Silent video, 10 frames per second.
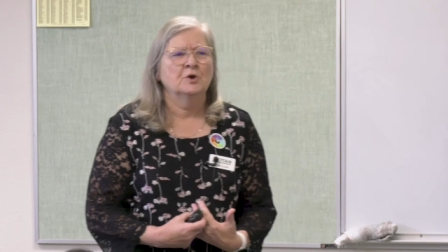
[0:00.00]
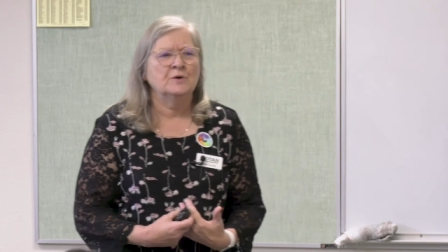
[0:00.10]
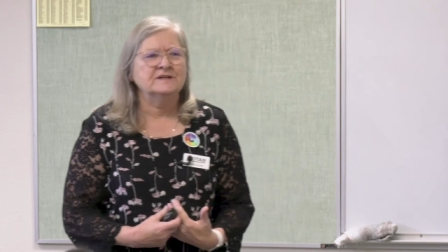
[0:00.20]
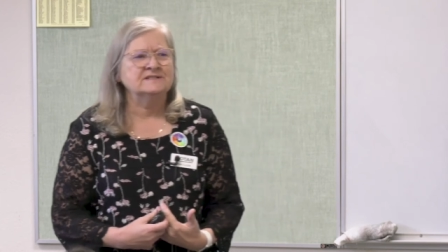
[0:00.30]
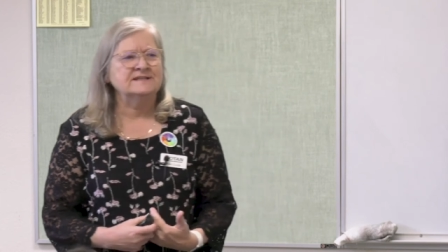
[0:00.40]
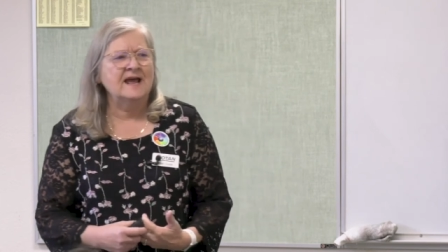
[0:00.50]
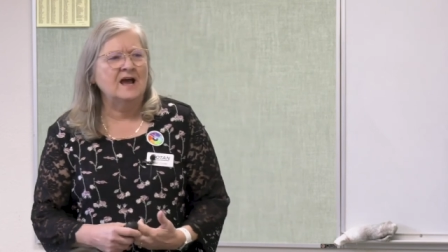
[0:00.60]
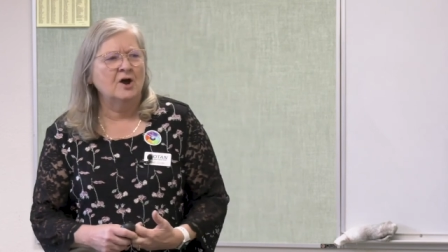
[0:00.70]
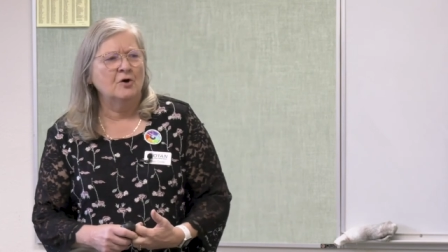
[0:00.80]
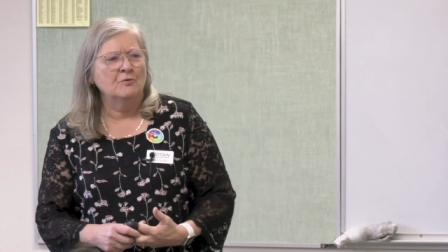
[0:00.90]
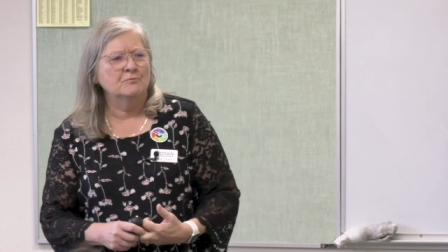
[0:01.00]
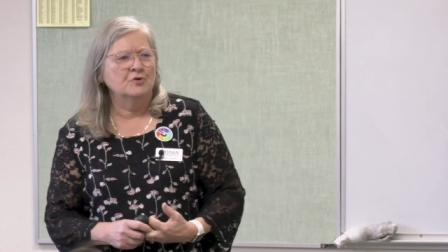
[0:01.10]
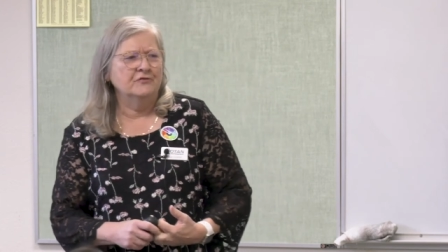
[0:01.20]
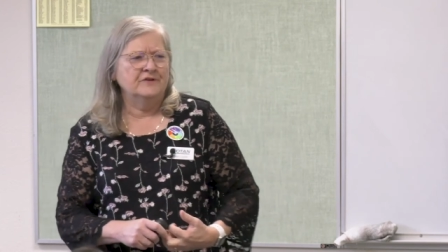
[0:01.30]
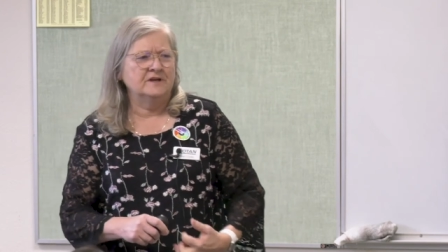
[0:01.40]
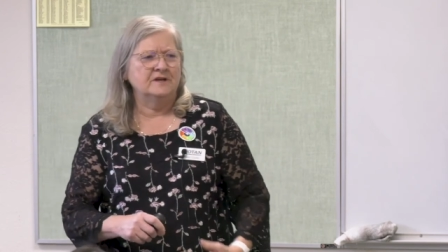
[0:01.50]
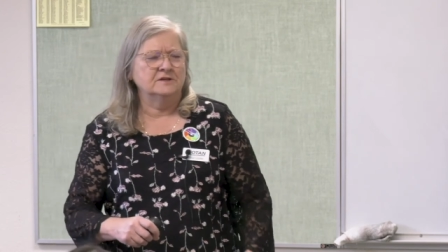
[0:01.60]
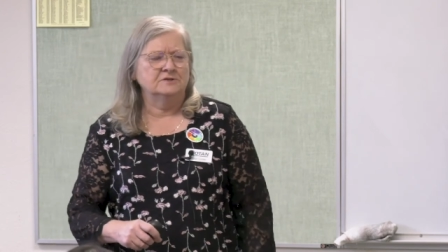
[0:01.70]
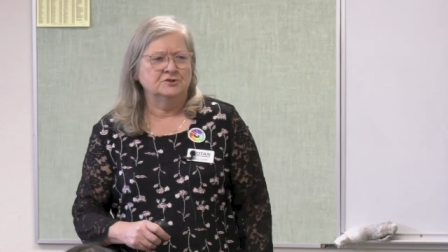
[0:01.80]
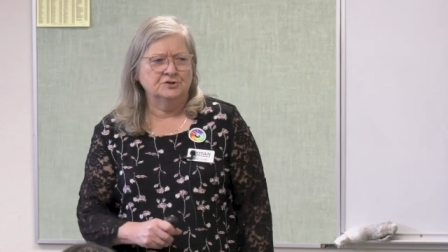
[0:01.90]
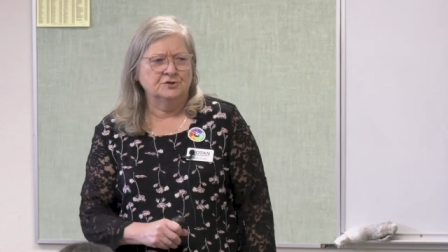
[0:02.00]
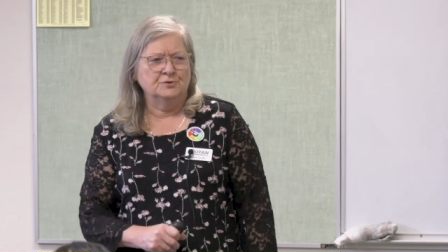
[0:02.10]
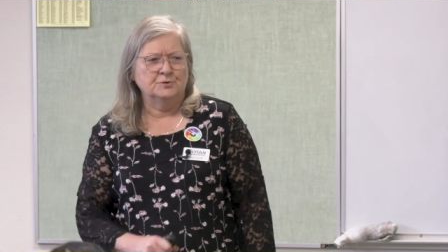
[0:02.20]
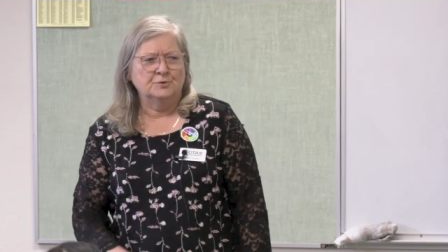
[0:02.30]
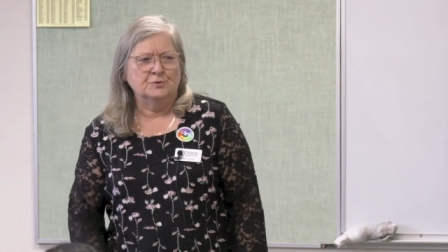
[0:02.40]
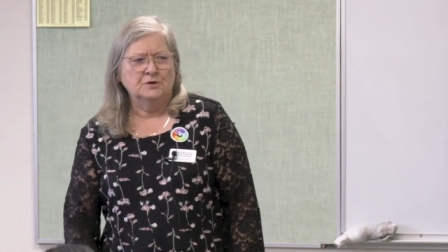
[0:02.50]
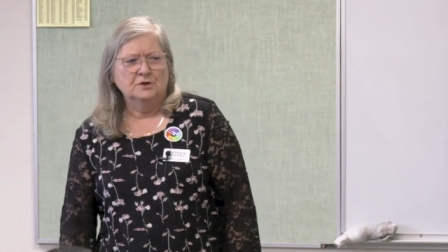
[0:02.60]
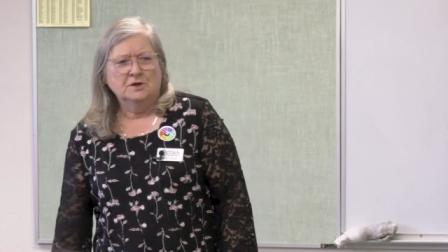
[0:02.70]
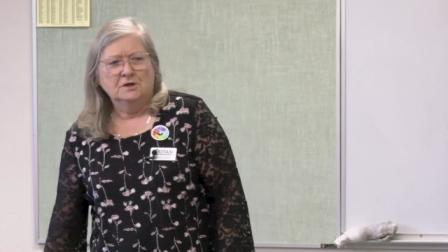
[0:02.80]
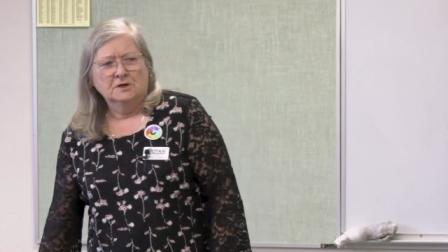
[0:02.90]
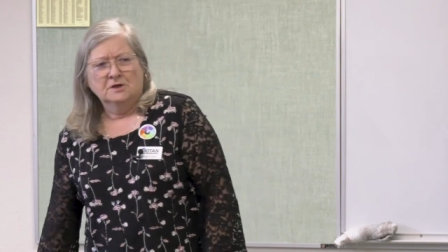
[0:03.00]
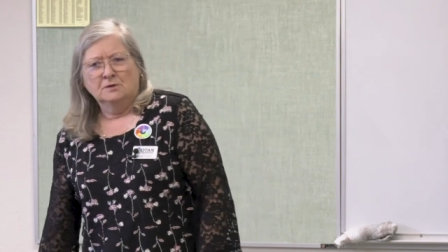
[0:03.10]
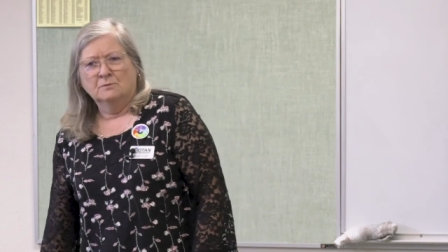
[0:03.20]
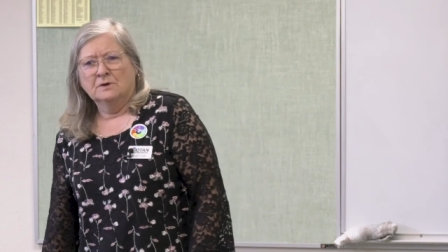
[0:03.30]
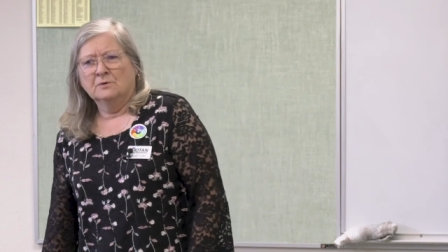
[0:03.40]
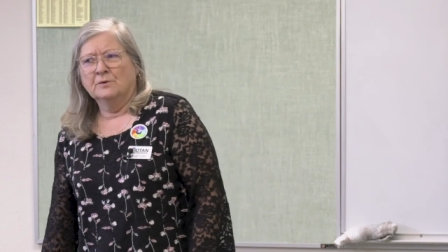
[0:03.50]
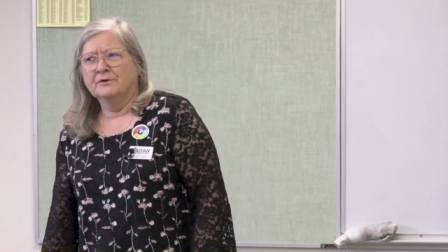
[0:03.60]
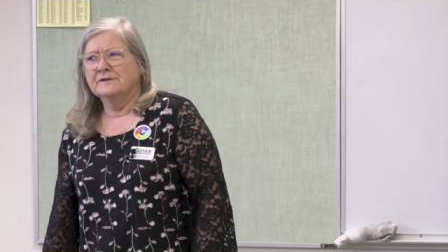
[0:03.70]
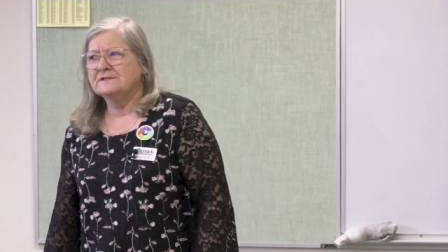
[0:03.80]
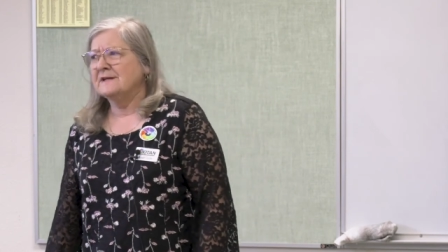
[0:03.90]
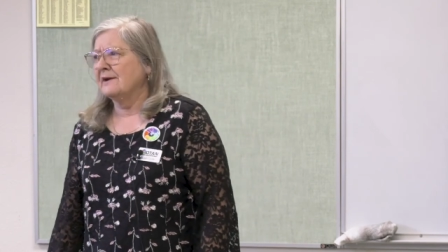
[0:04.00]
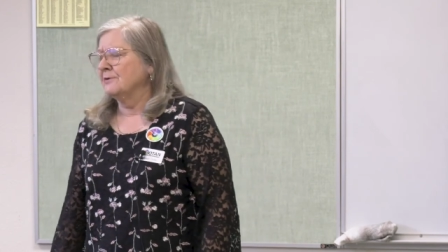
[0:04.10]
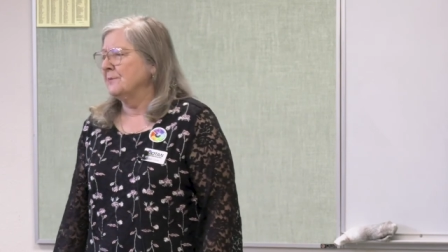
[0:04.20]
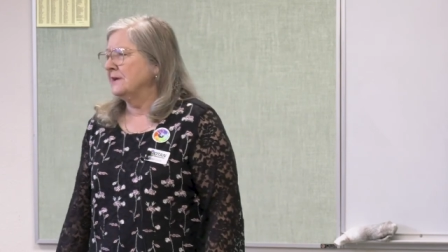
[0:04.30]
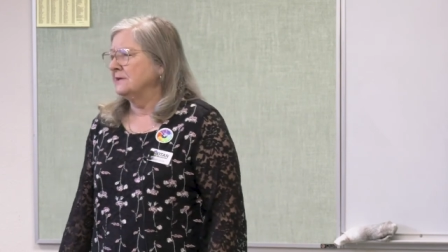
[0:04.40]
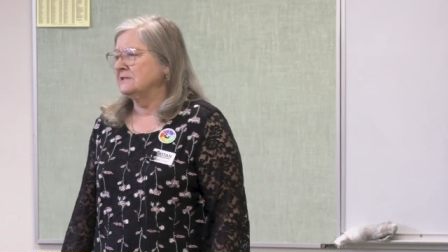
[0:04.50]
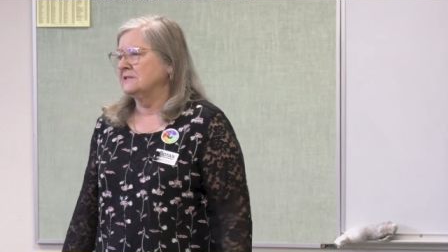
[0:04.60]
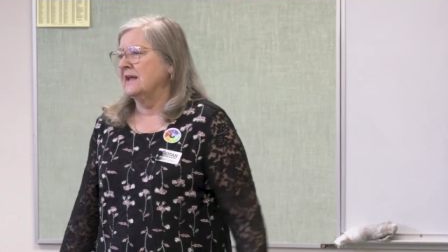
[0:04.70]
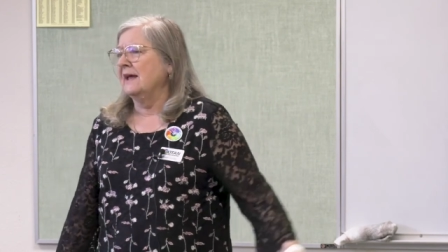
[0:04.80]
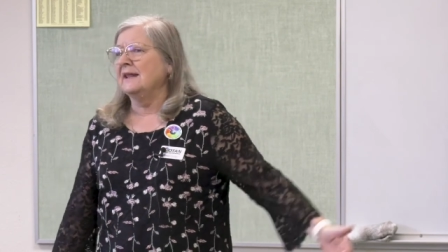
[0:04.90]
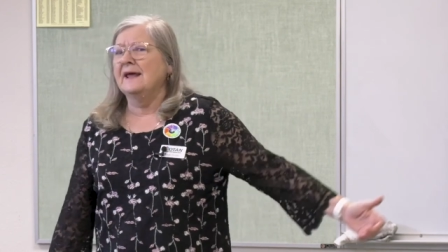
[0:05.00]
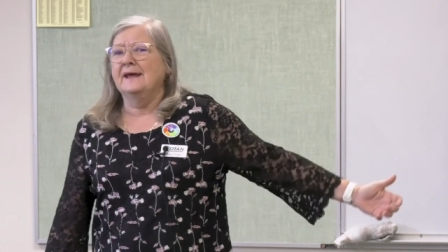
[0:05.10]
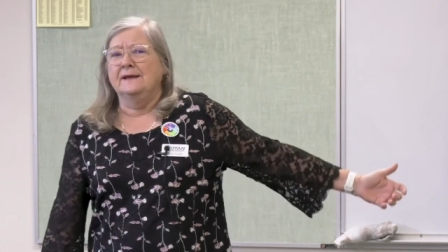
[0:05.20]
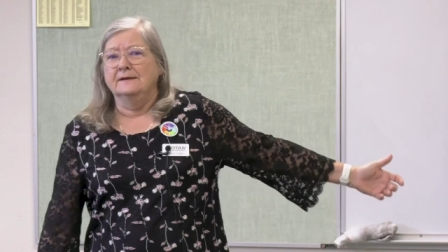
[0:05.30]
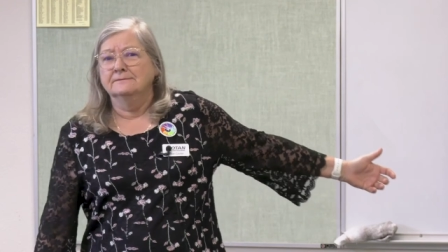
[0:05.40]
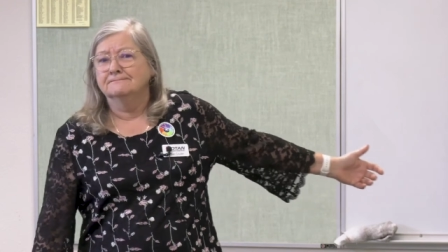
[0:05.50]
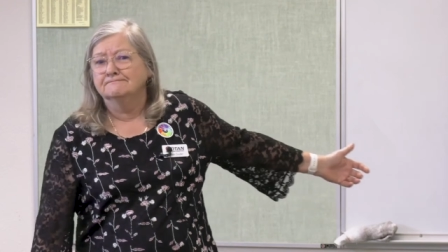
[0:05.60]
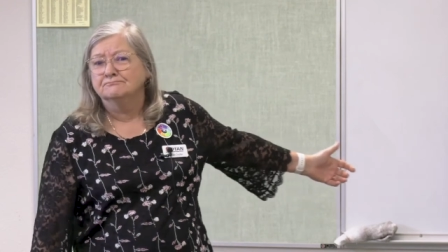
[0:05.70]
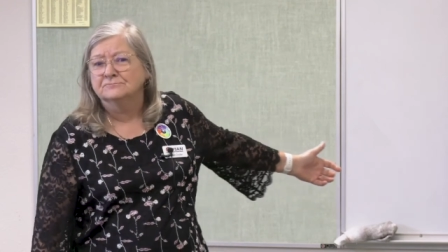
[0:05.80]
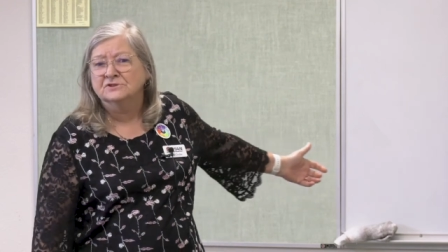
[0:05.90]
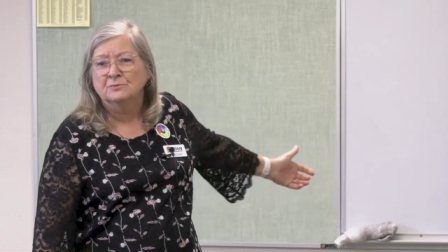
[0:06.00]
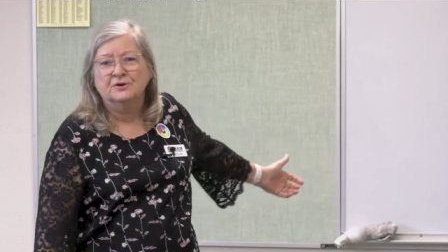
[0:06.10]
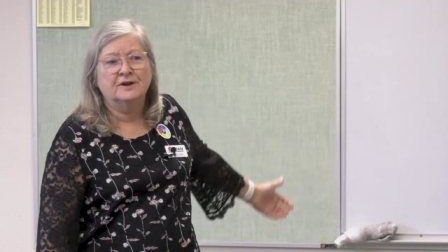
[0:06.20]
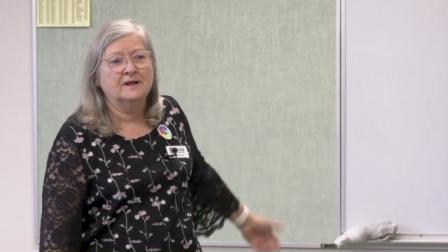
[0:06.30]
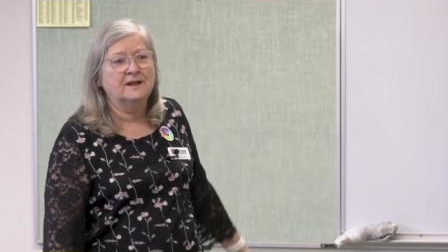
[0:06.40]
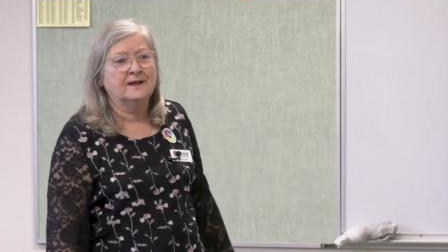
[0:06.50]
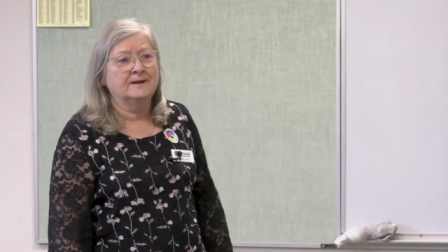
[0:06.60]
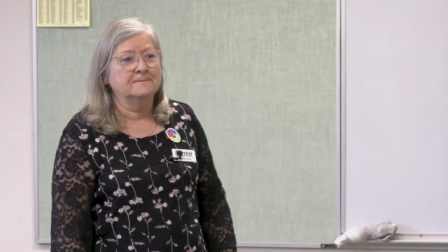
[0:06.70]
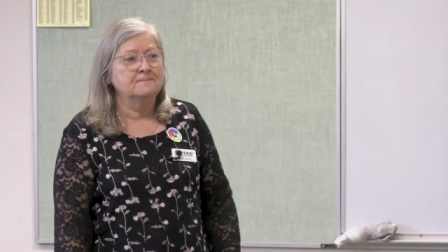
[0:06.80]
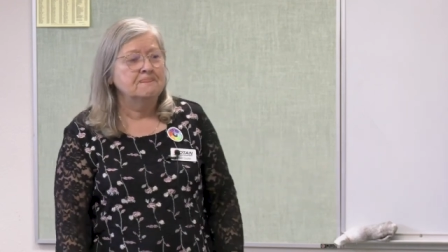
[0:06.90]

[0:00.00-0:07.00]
who is now moving to, well, we're in Sacramento, LA, somewhere in LA.